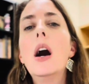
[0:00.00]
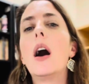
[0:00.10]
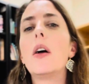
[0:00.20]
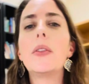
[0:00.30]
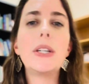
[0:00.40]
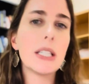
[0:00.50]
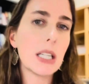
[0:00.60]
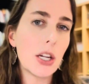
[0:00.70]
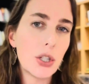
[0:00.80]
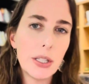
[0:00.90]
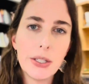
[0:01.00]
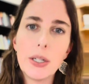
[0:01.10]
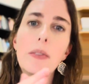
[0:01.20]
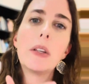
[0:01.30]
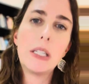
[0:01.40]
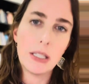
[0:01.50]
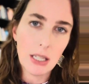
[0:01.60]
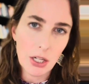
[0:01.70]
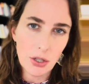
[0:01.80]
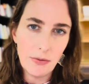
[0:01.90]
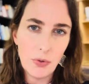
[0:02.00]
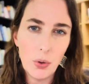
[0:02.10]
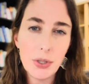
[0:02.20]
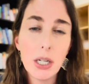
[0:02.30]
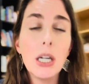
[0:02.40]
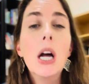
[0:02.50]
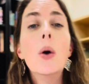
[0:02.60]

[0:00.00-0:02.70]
All the discussions are in the discussion folder.